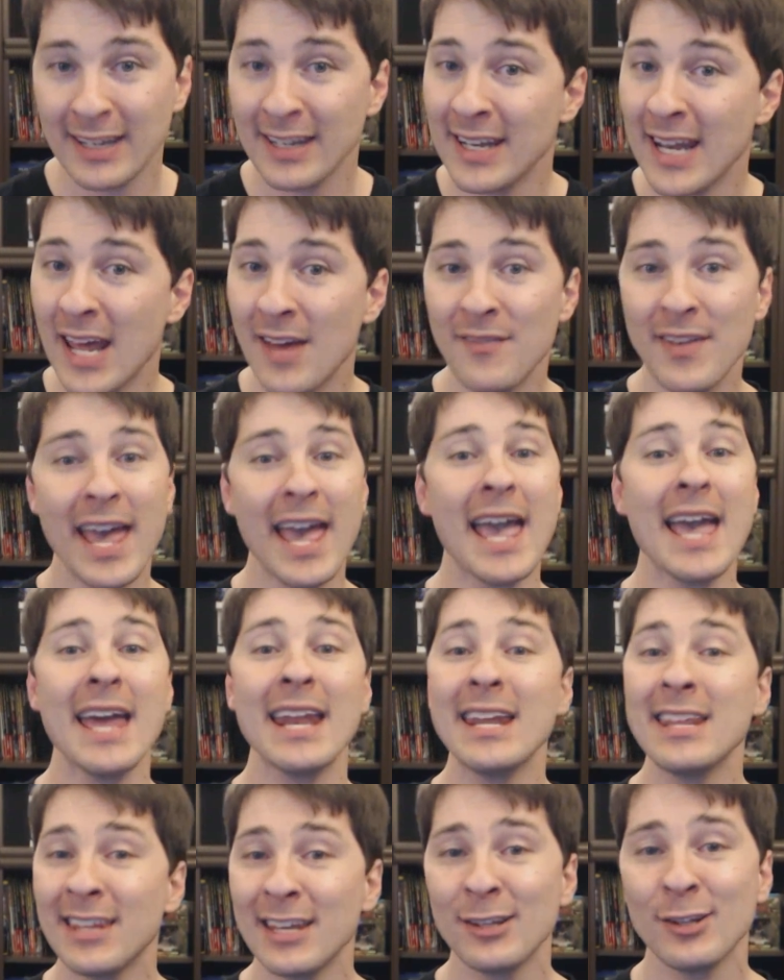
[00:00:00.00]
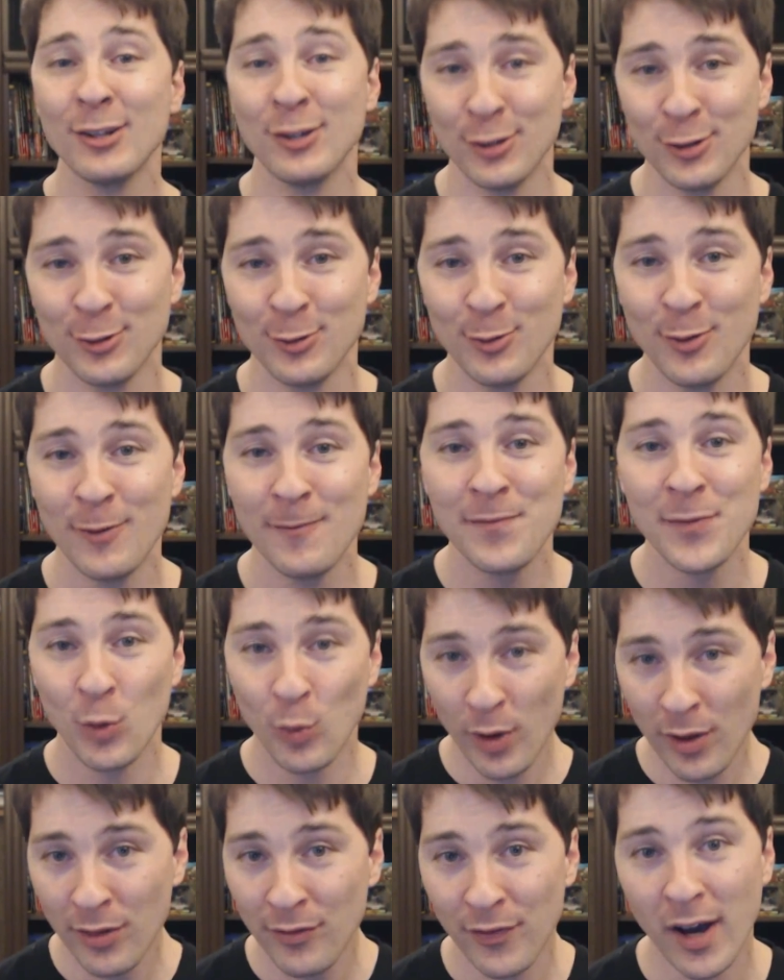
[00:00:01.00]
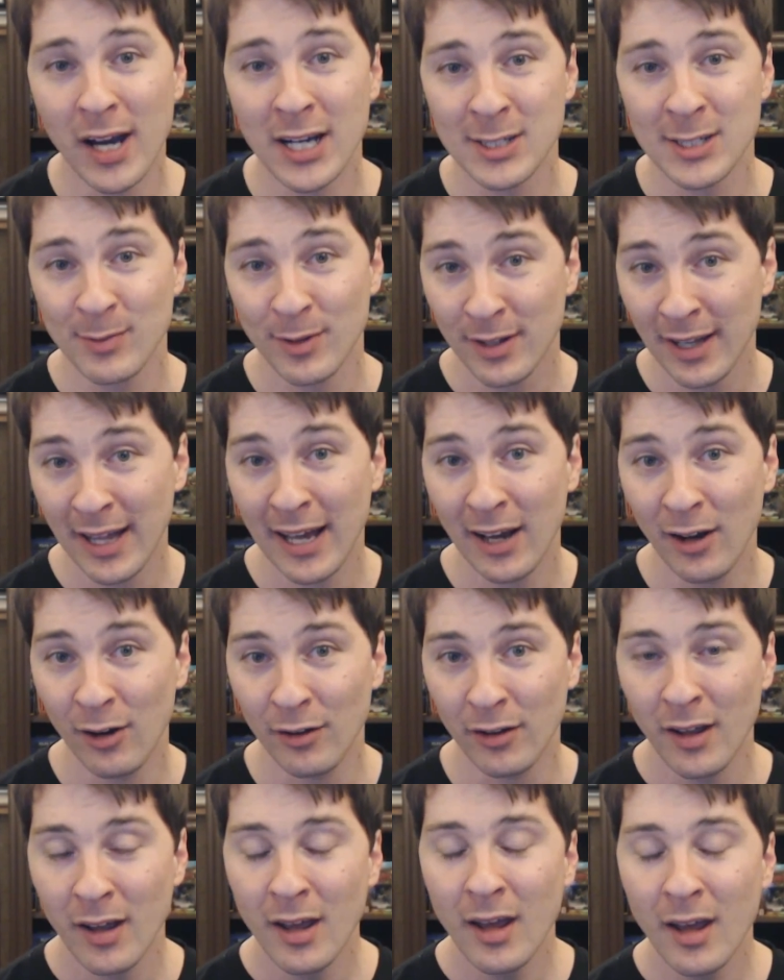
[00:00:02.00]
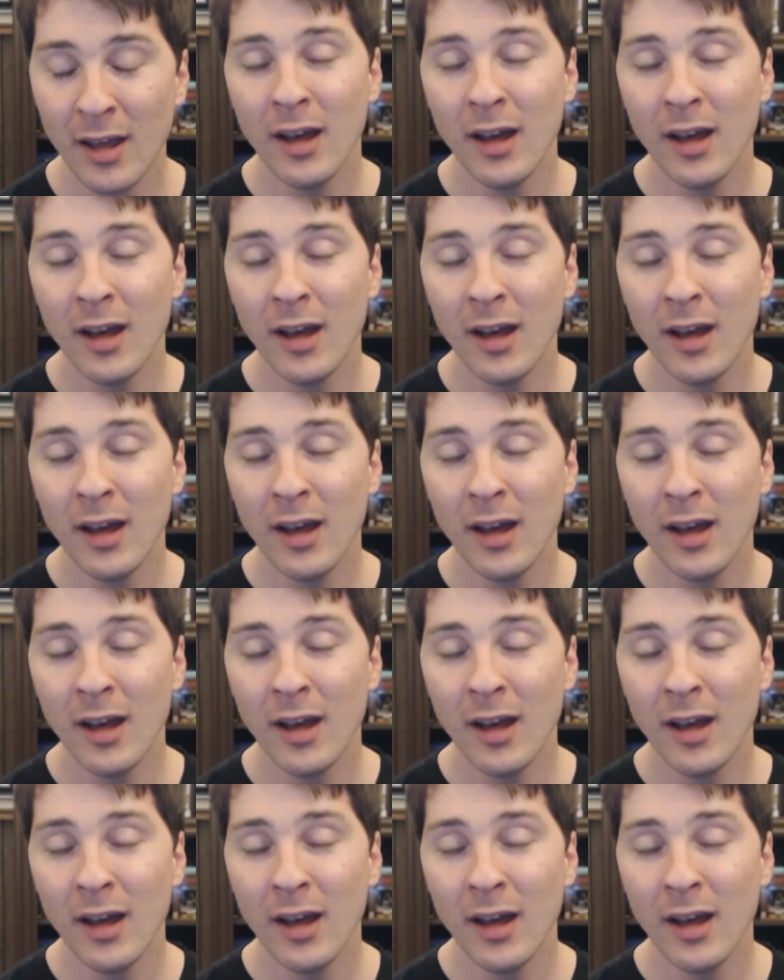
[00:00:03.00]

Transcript: It didn't have anything to do with Fox McCloud.